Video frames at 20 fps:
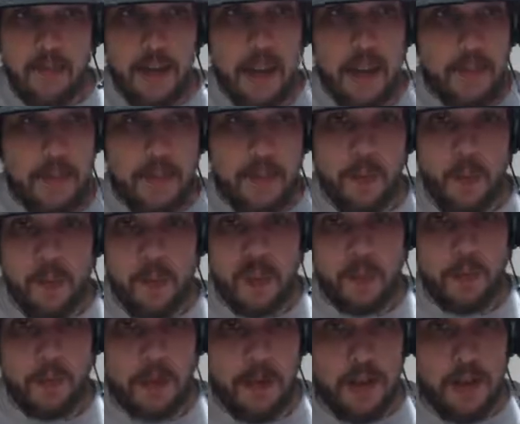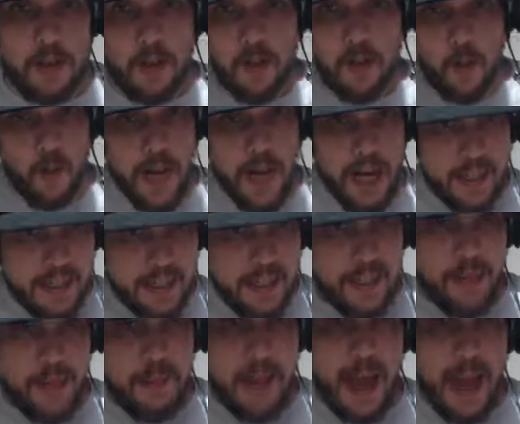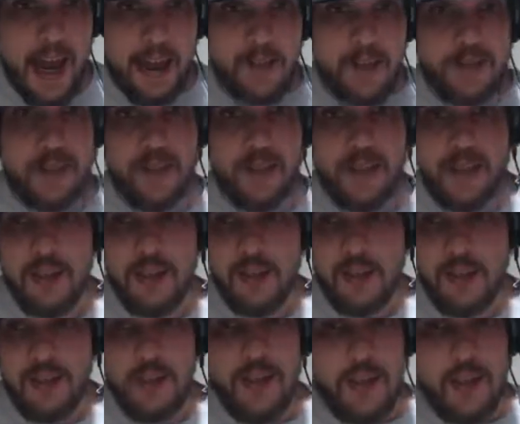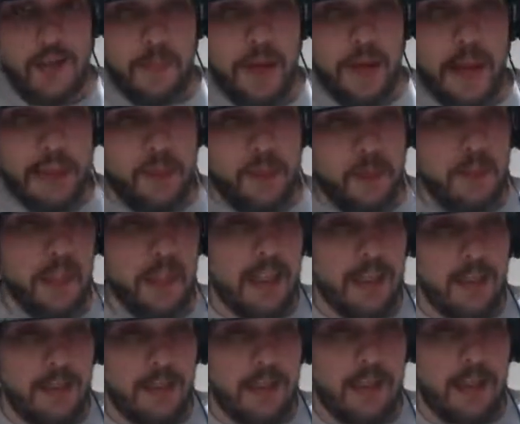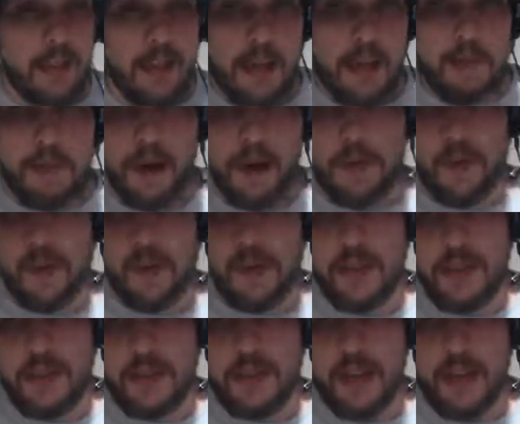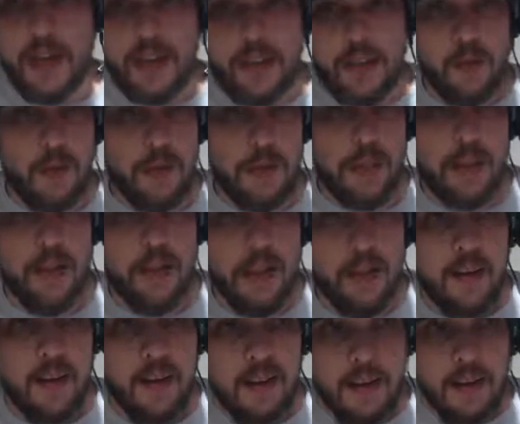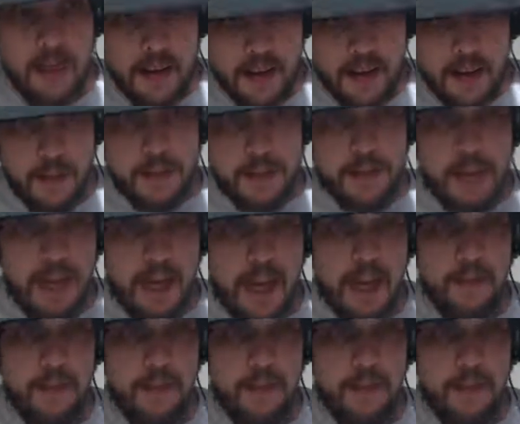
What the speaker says: It might be more Spears directing the match, but I do think, like Bob Ruski said, I think we get an upset